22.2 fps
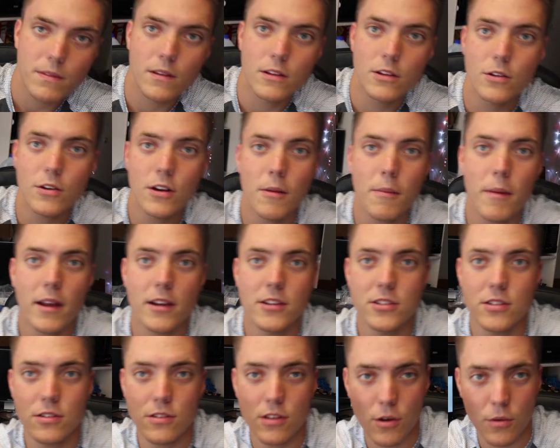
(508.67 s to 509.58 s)
You do want to make
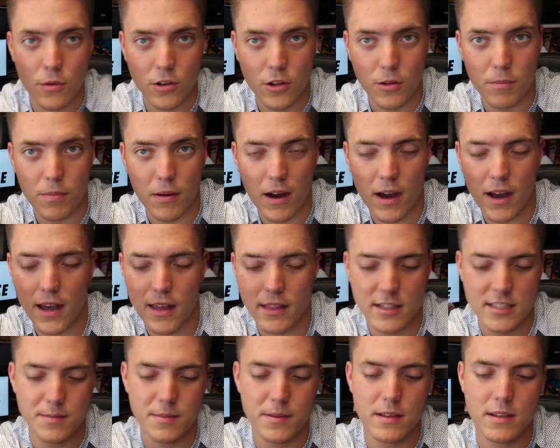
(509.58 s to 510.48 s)
sure though when you buy
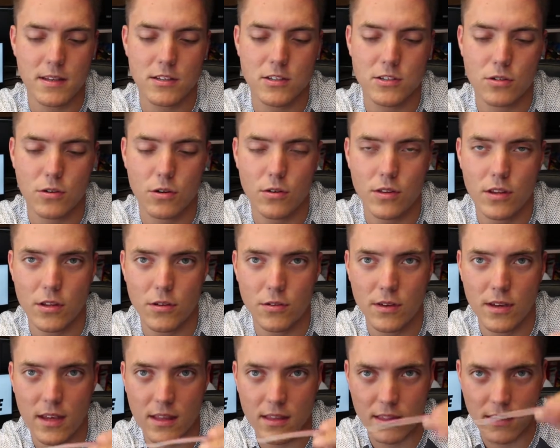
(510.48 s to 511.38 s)
the speed control that you
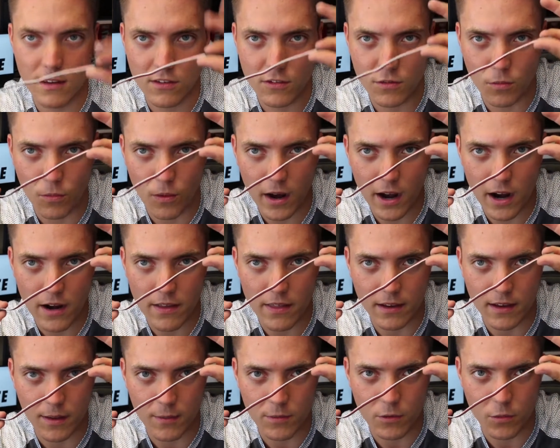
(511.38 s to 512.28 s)
get this wire
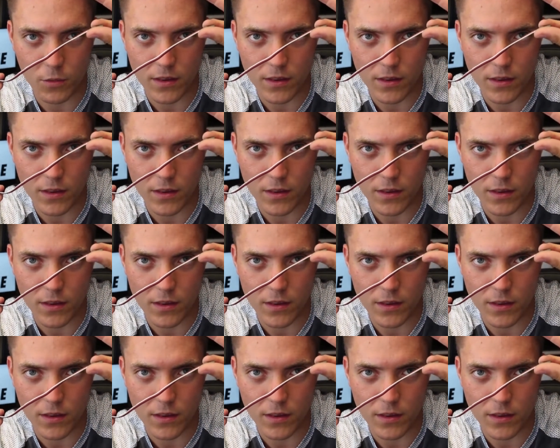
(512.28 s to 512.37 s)
that comes